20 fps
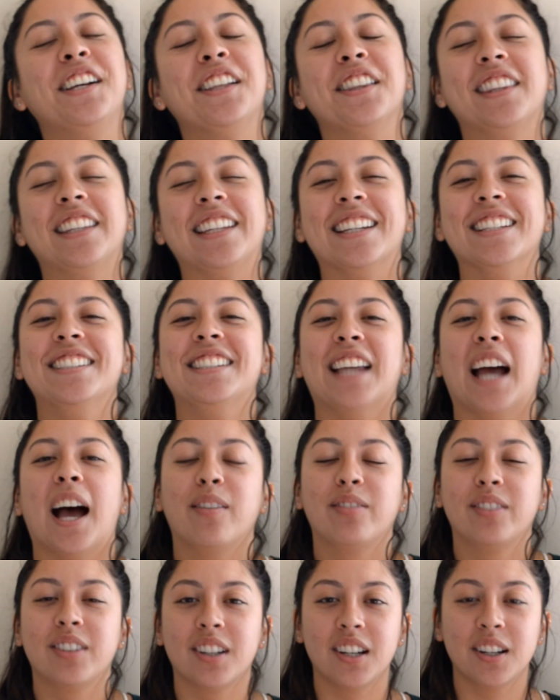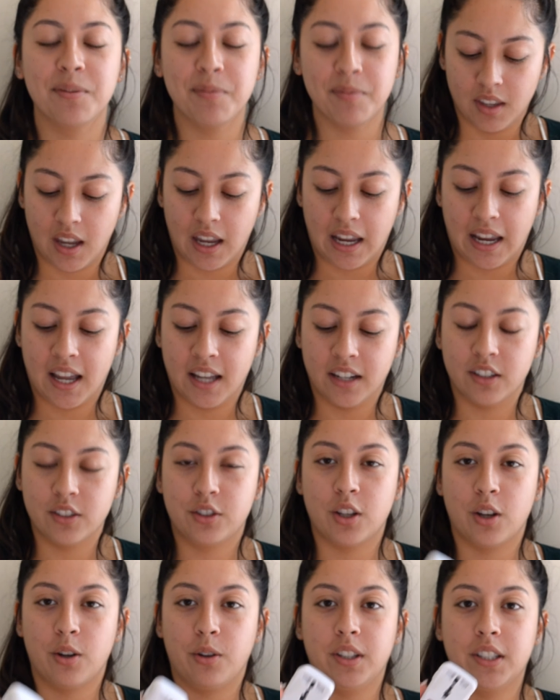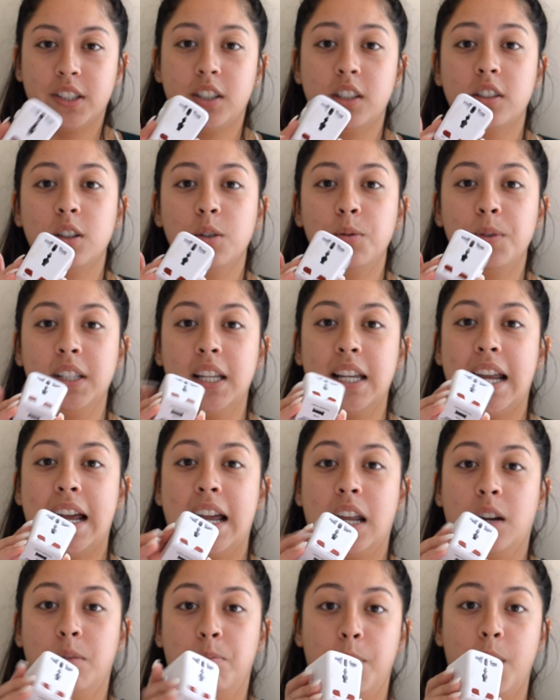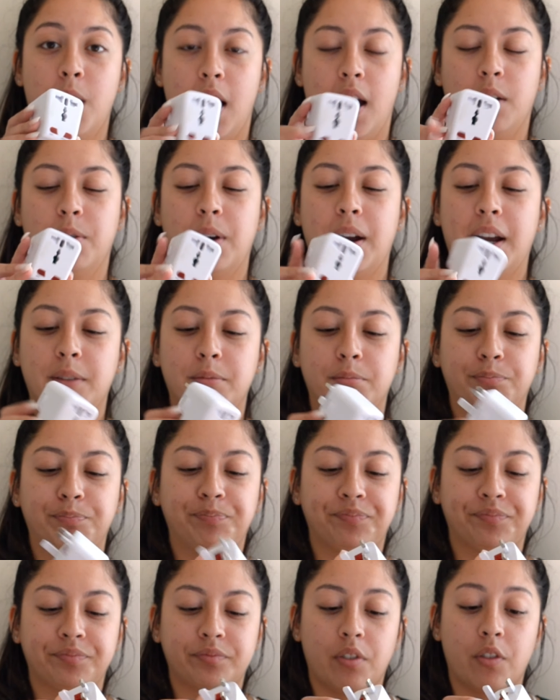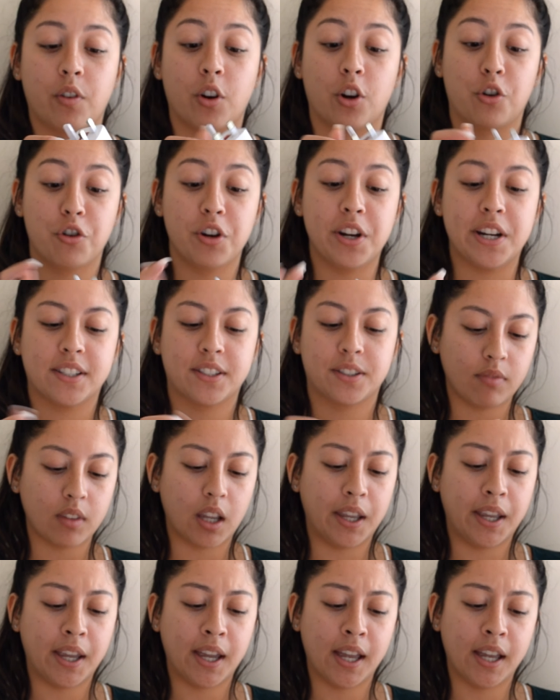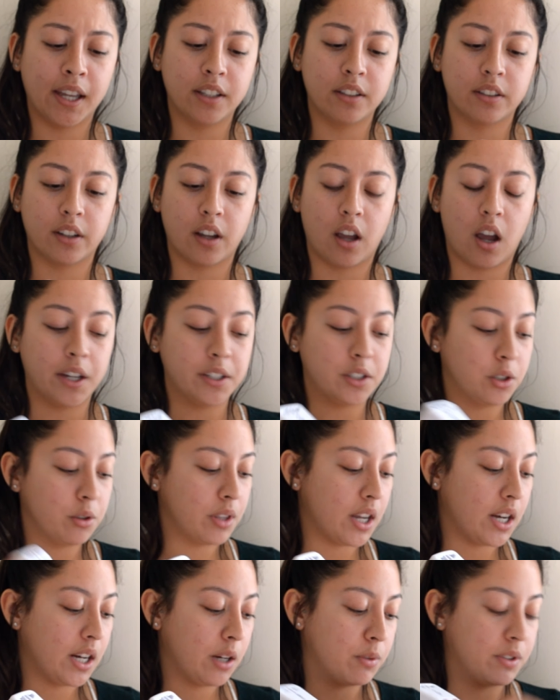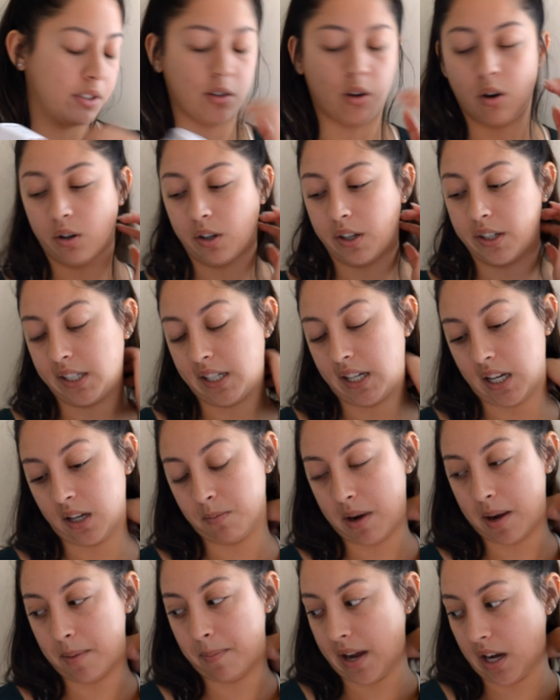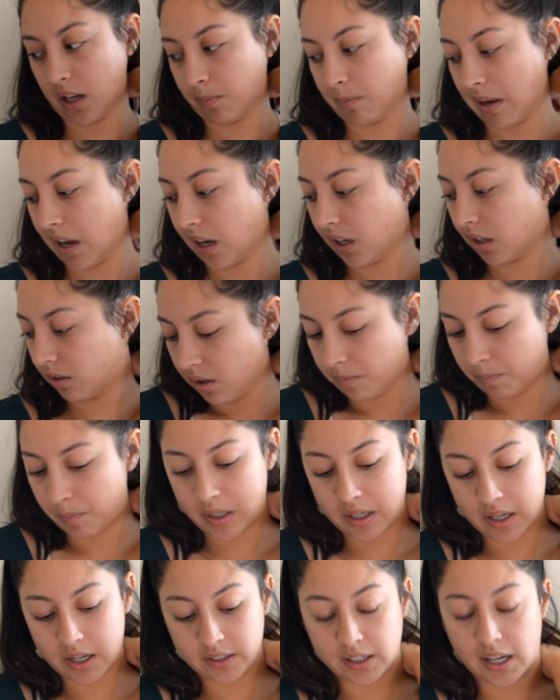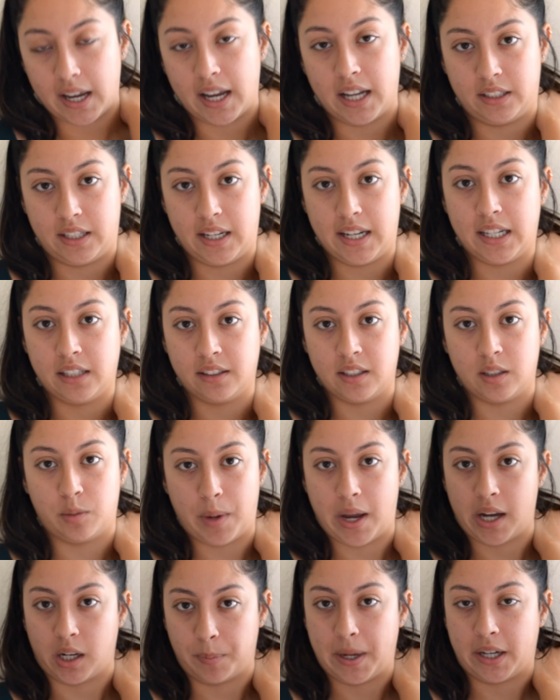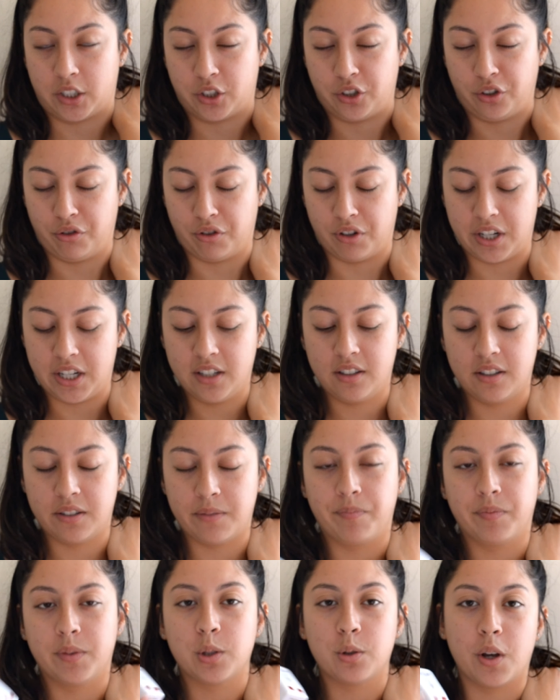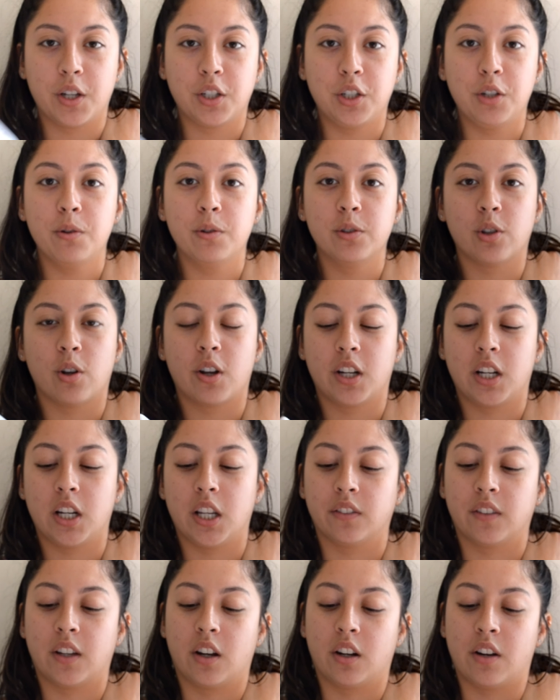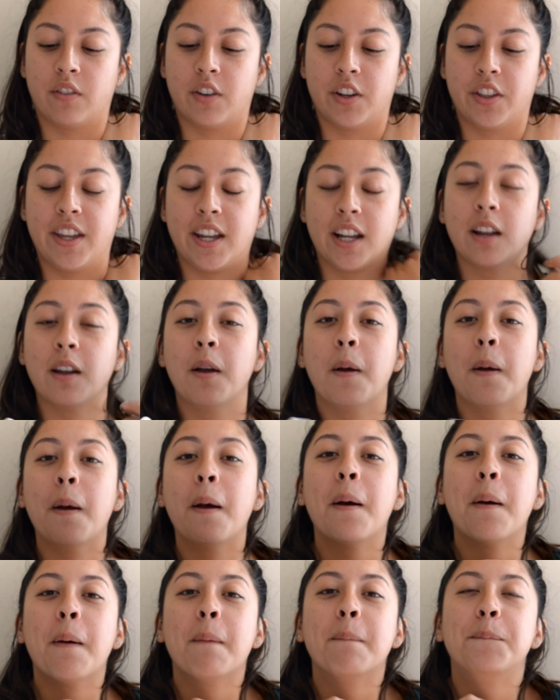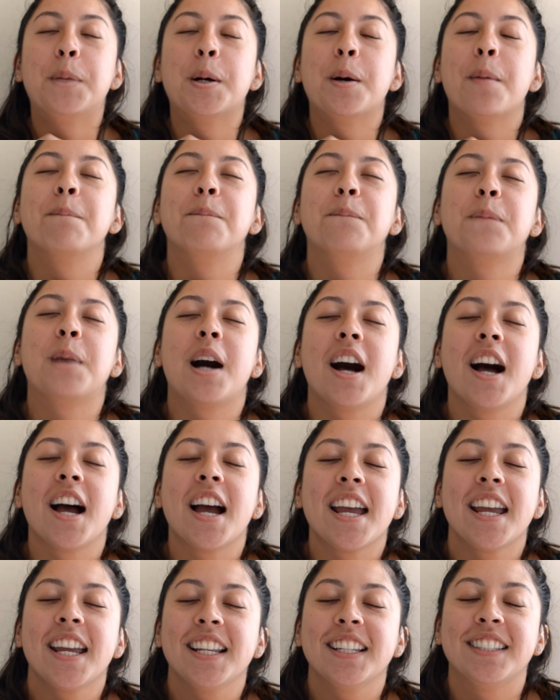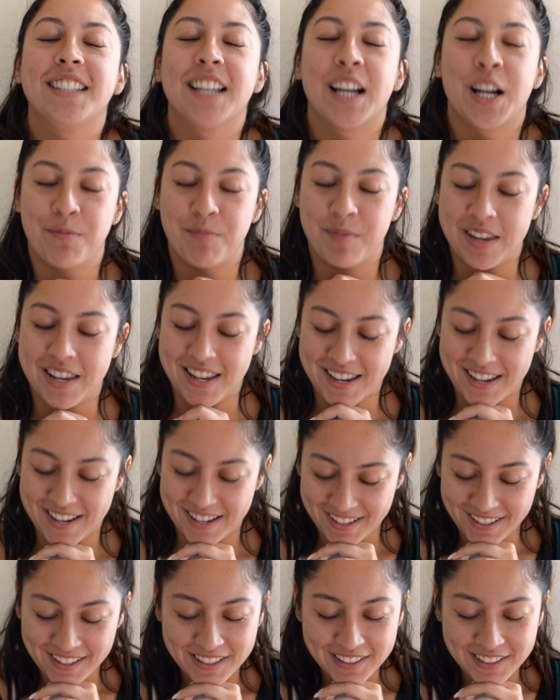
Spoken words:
the adapter. And so this is the one that I had bought, right, for Greece. And I knew that it was already in my backpack because I had taken this backpack to Greece. So I knew it was already in there and everything. But my dummy